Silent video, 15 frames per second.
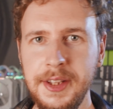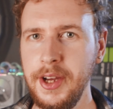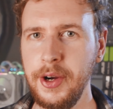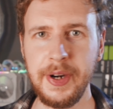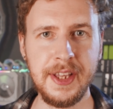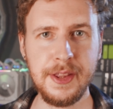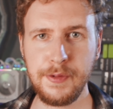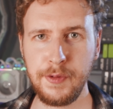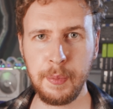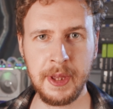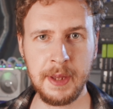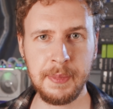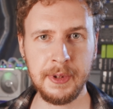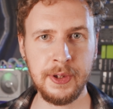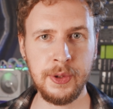They are either for
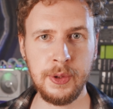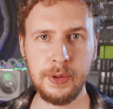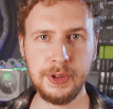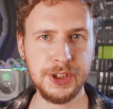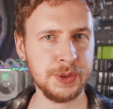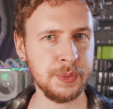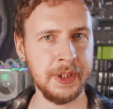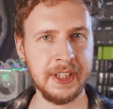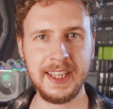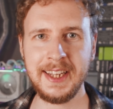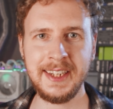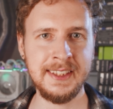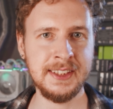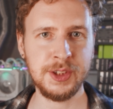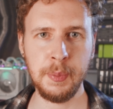people who just want to get
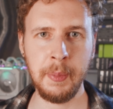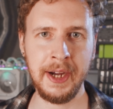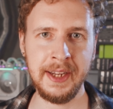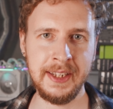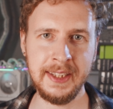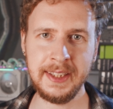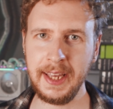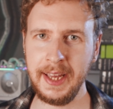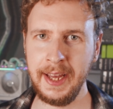into mining